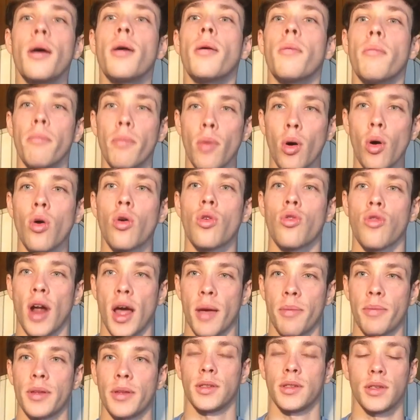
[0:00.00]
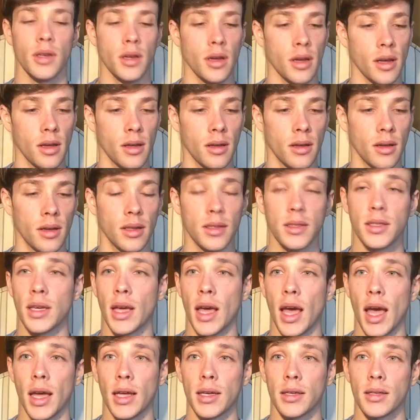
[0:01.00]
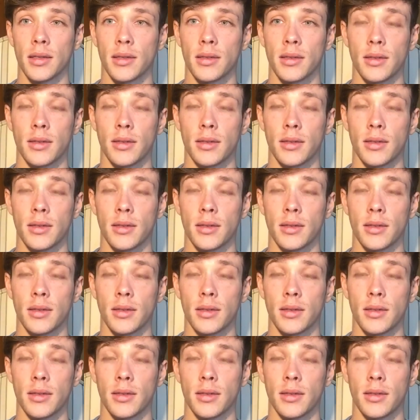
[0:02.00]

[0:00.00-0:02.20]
more crap your head.